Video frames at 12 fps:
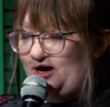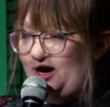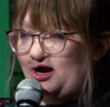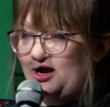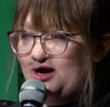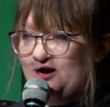
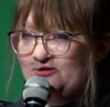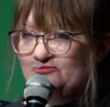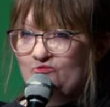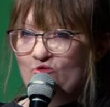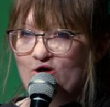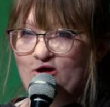I
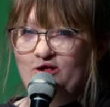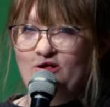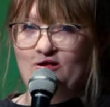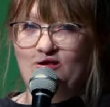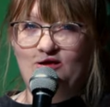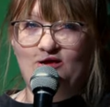have
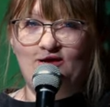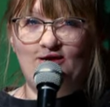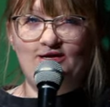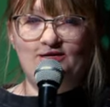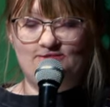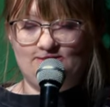one.
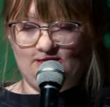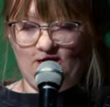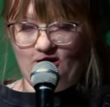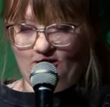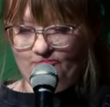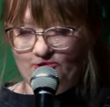It's
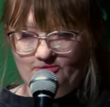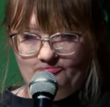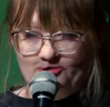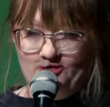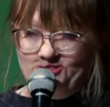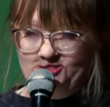high
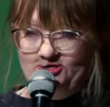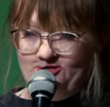blood pressure.